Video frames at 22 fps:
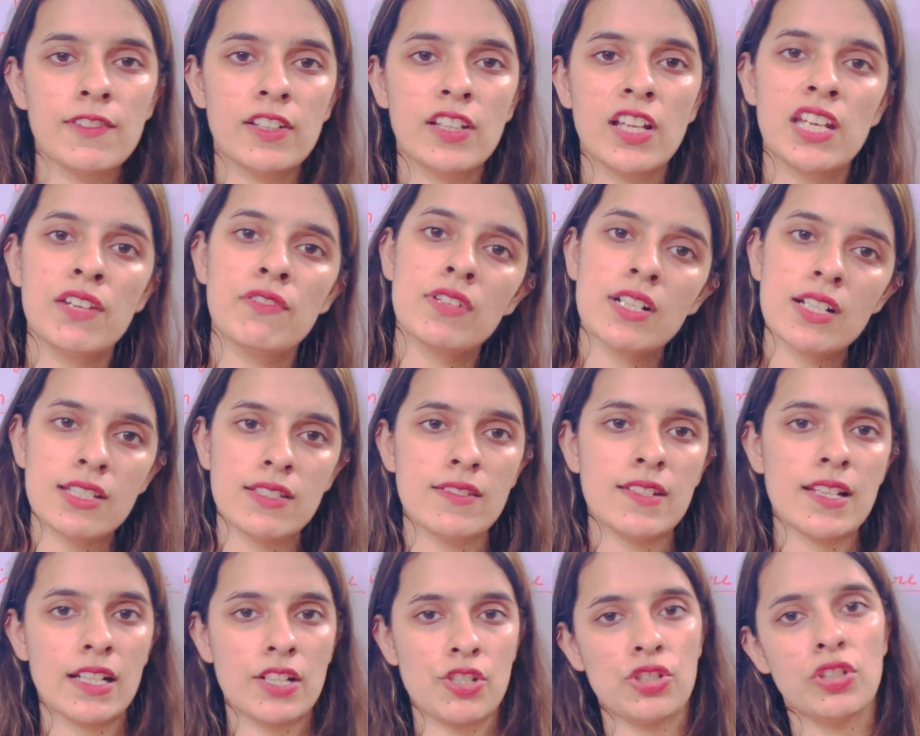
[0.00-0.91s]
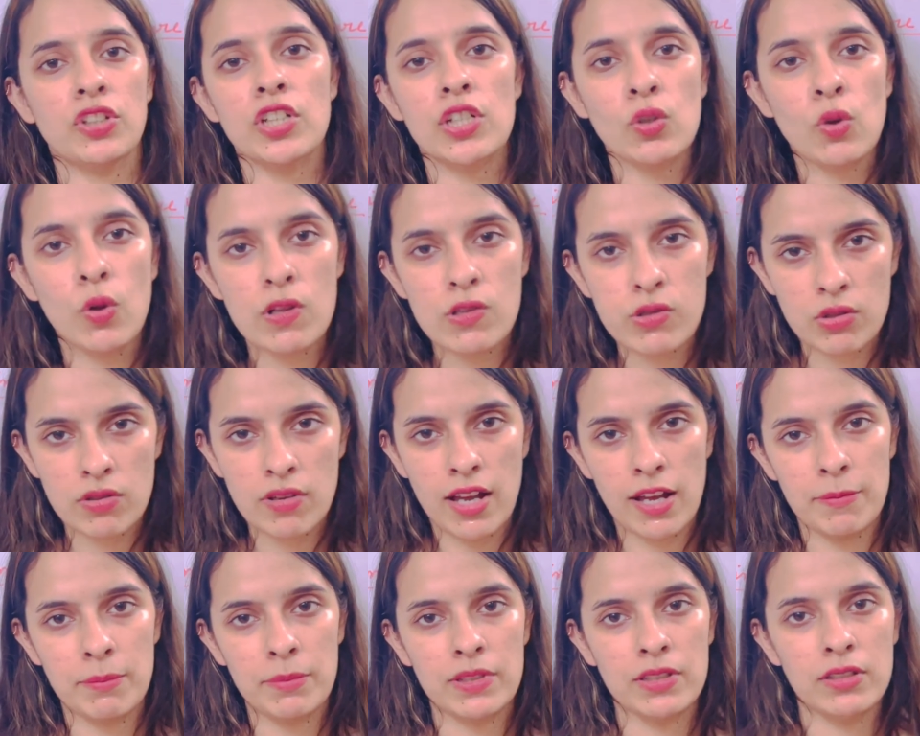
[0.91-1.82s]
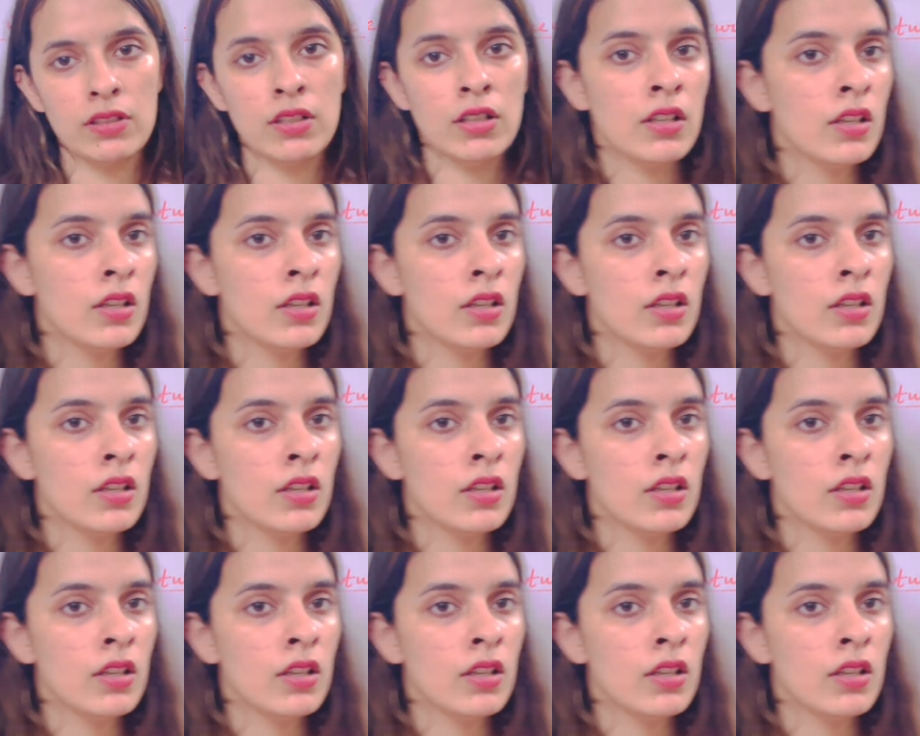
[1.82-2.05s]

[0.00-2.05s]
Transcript: the reverse reaction can also happen.